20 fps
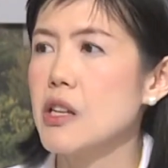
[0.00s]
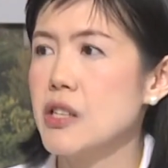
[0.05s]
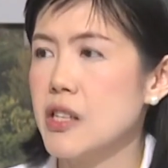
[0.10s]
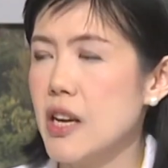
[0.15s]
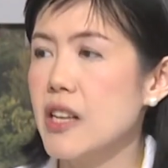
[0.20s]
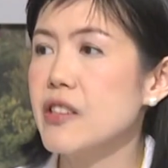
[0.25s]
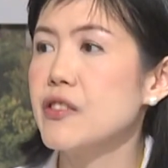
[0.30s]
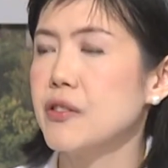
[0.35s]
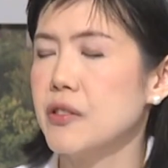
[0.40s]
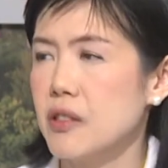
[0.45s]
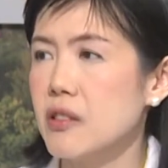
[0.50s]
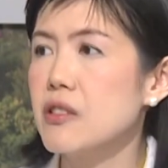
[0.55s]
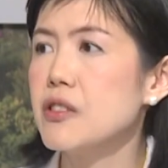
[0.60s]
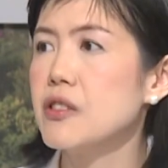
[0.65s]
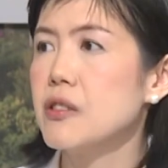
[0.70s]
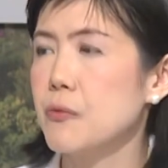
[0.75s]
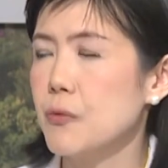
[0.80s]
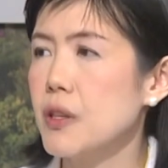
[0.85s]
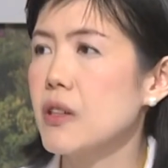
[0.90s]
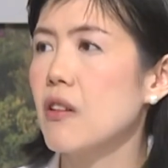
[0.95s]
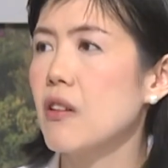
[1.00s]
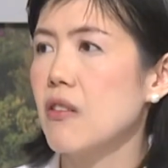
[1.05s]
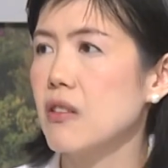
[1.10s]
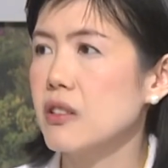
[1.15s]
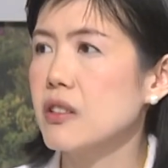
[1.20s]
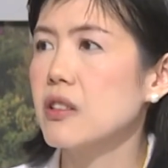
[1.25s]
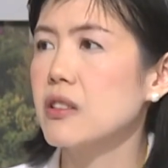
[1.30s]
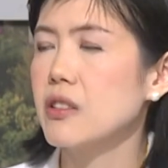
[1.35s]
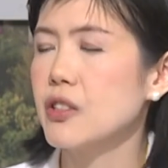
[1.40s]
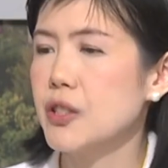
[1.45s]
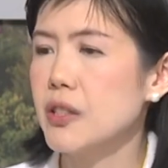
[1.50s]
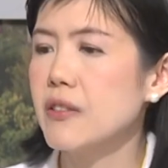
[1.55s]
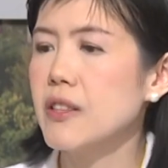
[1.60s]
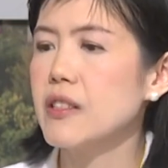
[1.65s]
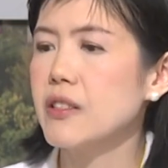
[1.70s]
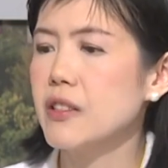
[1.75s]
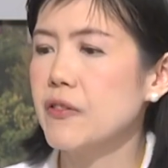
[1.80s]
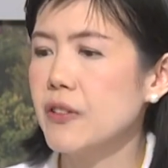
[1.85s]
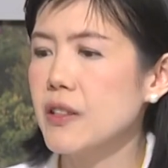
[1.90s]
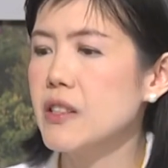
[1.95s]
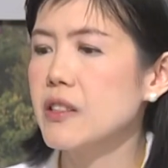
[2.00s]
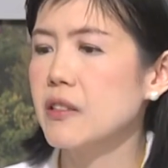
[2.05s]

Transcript: yeah, we call tertiary syphilis.